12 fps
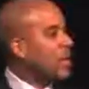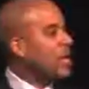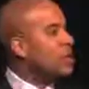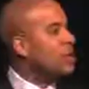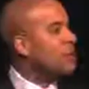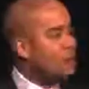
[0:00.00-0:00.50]

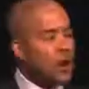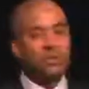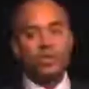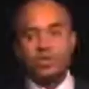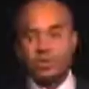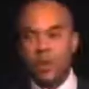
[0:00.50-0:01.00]
in your
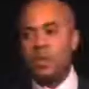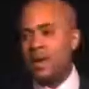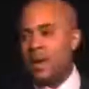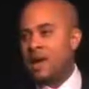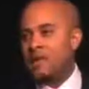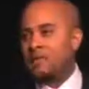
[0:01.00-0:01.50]
first 30
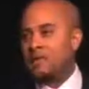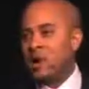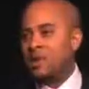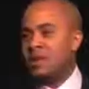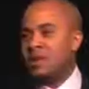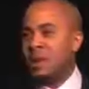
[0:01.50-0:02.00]
days of
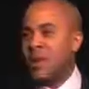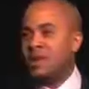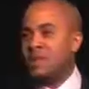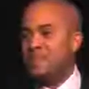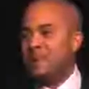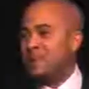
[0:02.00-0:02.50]
starting a brand
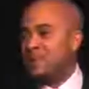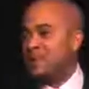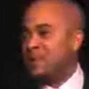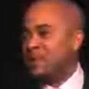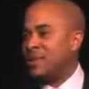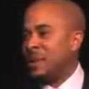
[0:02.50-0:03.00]
new business
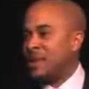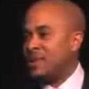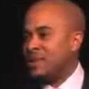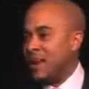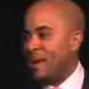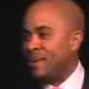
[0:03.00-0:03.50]
that you're
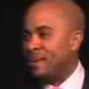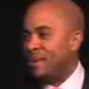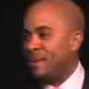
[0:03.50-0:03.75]
excited about?